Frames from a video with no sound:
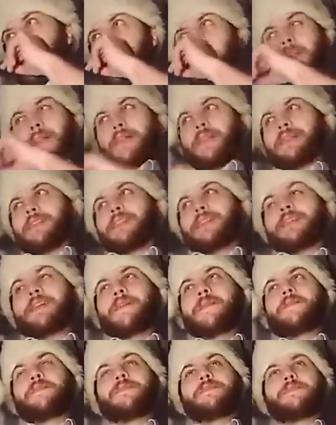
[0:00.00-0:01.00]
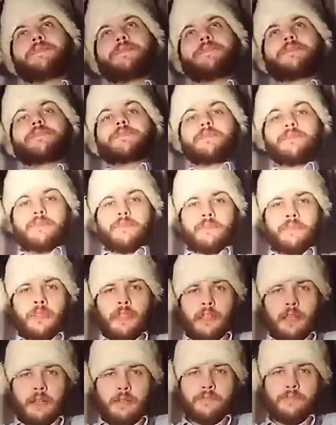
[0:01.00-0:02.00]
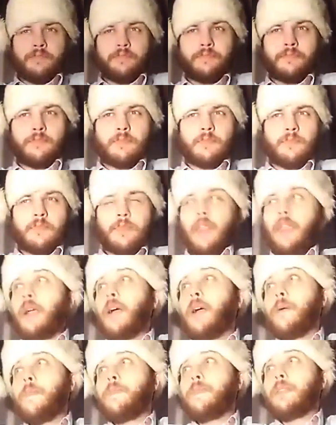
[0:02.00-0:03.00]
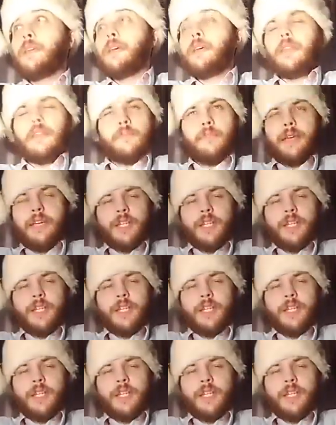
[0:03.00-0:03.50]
We were laughing and joking. She continued to flirt with me.